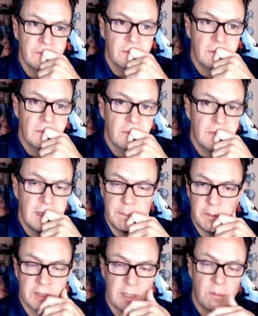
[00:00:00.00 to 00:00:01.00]
people said,
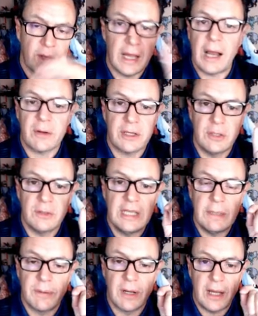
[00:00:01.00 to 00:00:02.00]
well, how can you keep an
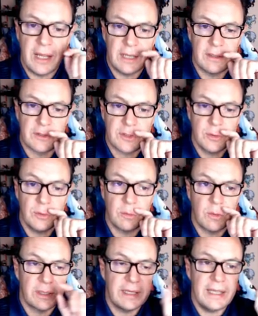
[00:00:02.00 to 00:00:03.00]
eye on the school? Well,
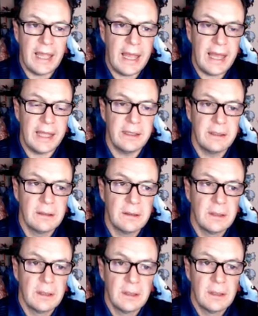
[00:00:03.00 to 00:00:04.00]
he had
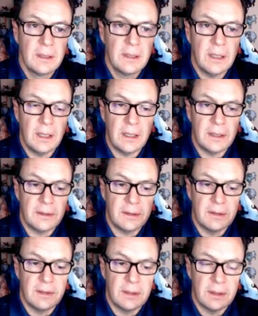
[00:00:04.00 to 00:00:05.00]
uh, the